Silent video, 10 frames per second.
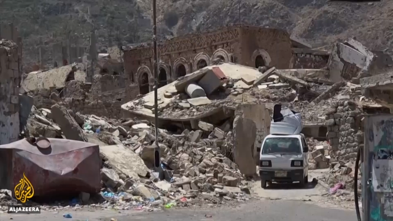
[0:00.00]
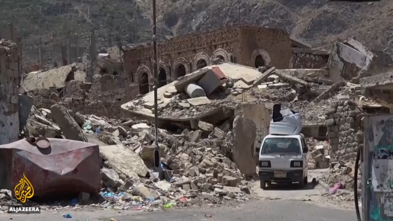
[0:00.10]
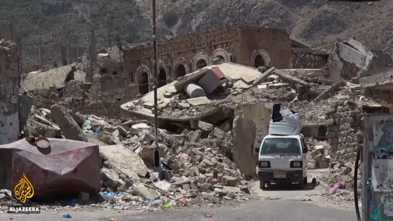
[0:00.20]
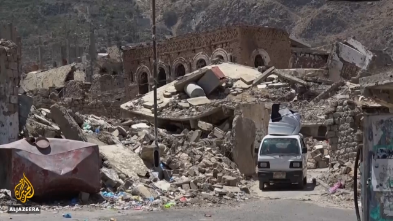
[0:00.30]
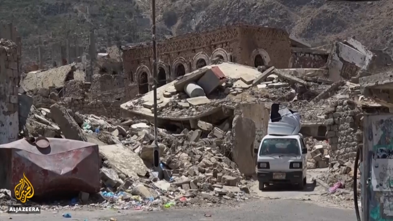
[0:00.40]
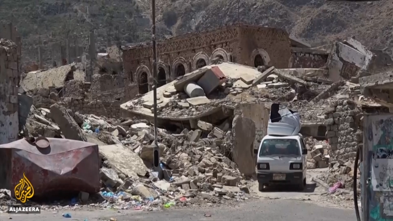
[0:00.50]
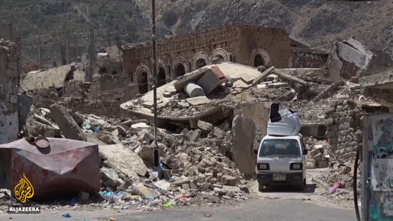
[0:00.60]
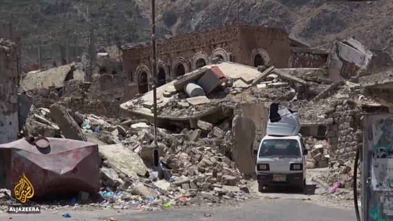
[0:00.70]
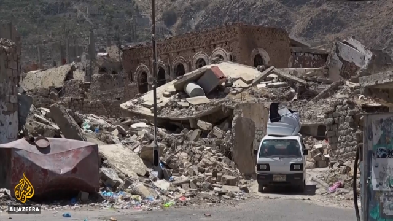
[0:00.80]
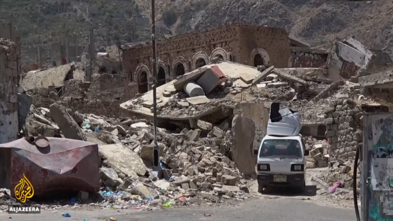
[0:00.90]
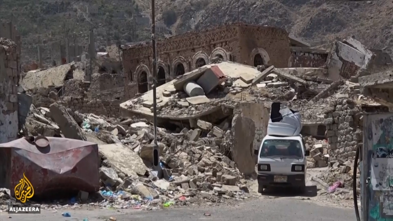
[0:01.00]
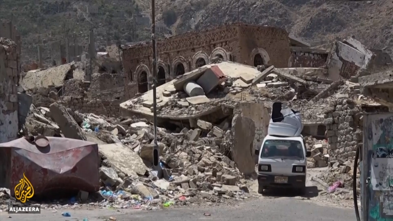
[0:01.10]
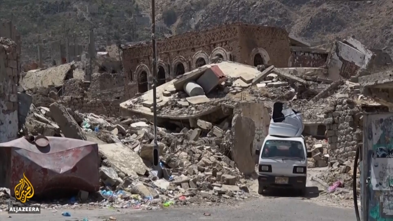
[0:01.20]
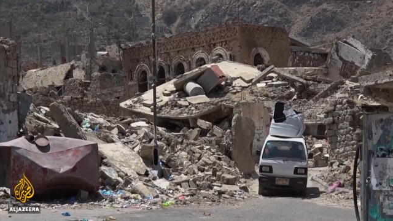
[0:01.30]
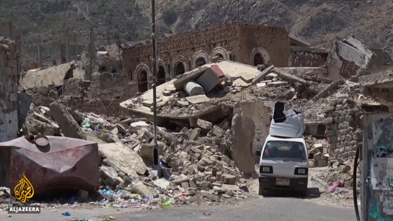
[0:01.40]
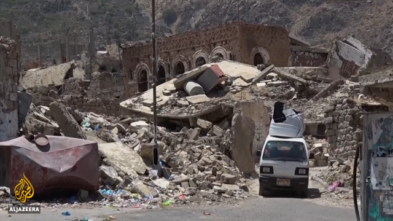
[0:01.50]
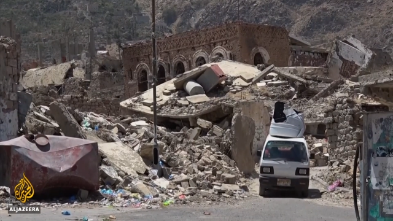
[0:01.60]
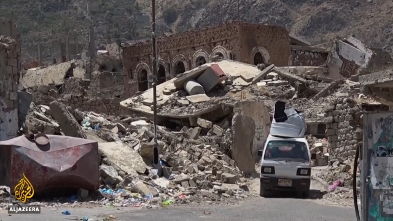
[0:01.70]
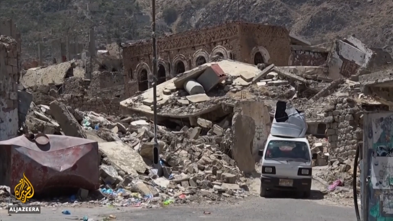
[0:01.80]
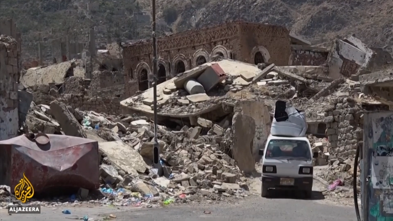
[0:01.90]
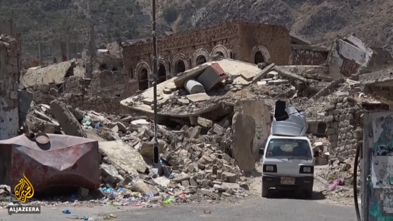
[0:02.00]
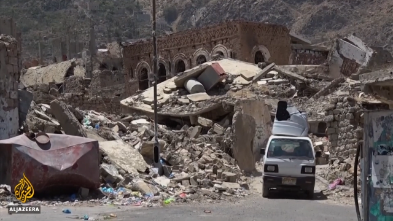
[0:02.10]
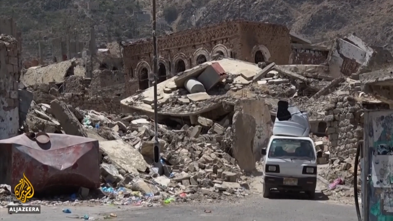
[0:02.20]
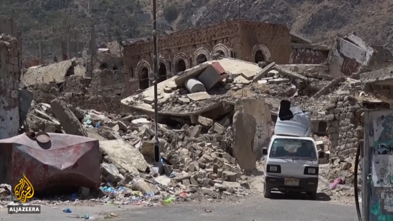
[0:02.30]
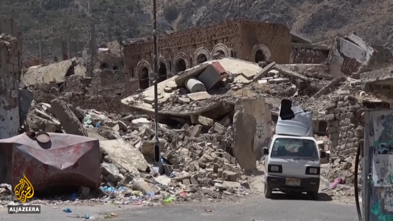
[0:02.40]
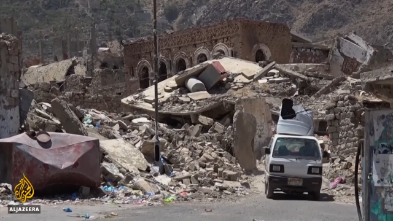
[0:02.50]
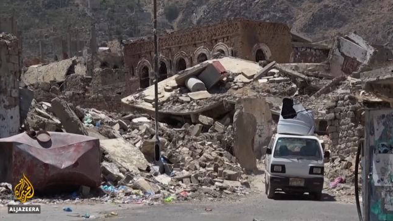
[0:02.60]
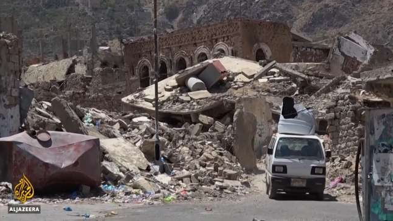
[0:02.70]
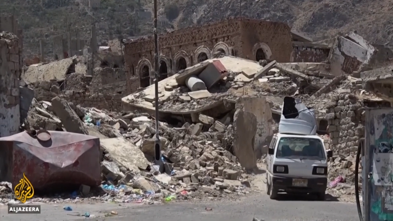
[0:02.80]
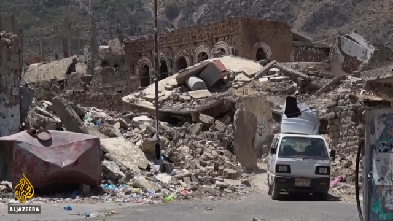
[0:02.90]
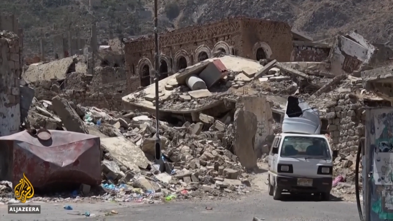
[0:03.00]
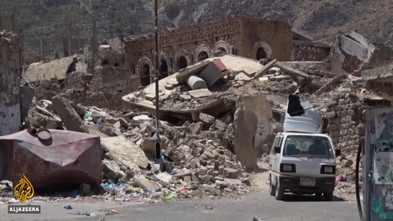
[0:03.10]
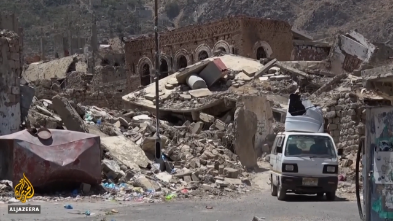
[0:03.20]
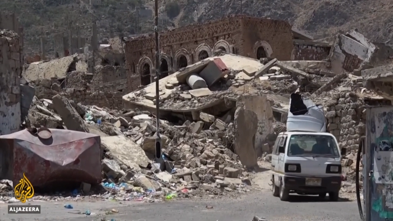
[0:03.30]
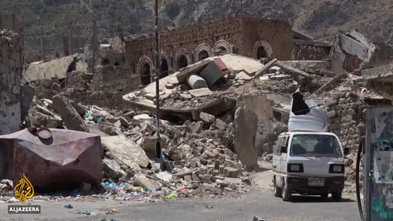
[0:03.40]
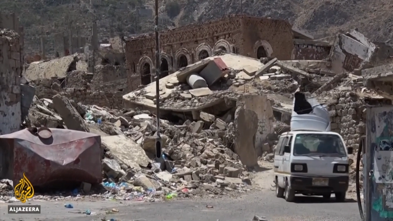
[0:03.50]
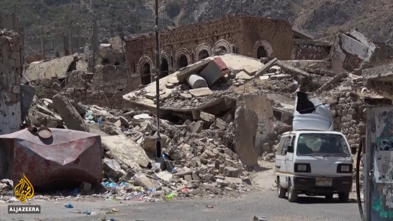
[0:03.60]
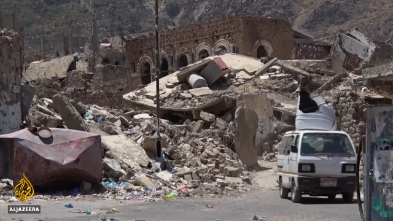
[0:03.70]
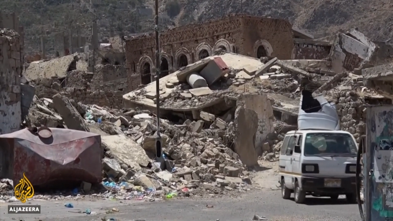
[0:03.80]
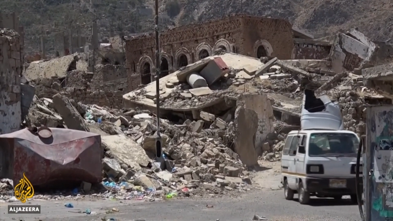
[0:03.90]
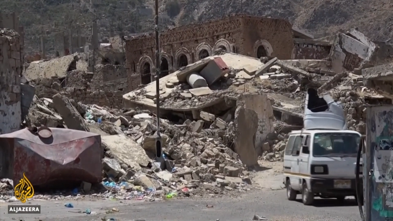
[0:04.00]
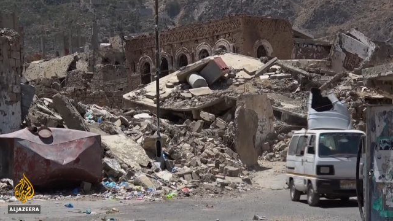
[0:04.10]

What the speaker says: No face is visible, so there are no lips to read.